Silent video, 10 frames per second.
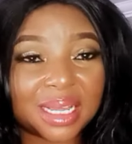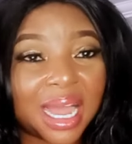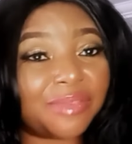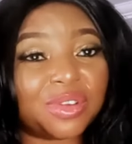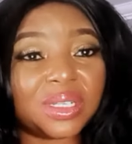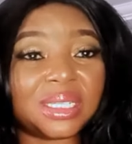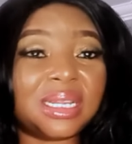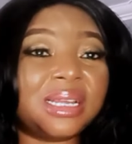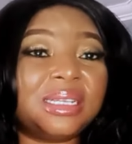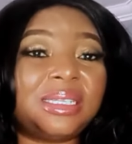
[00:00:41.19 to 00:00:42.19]
I've not seen
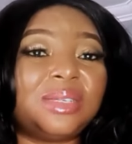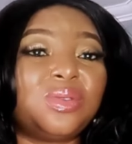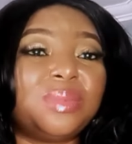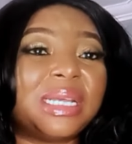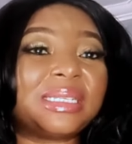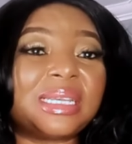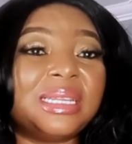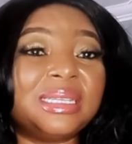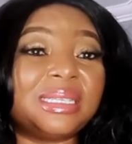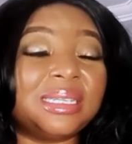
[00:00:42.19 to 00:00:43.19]
anything, or my skin
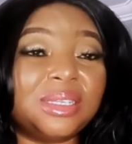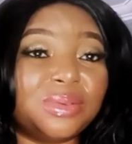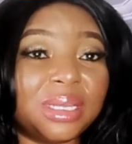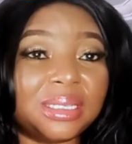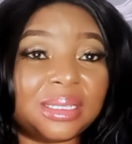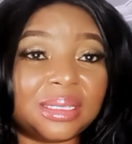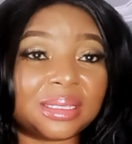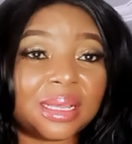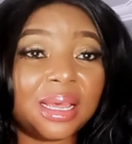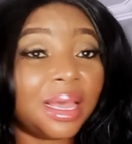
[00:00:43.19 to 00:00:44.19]
is still the way it
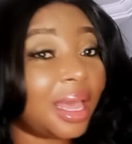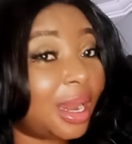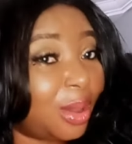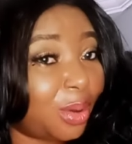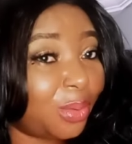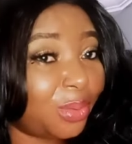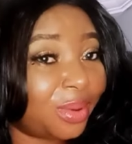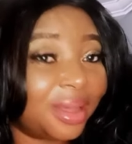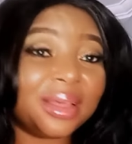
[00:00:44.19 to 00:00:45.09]
is. Hello.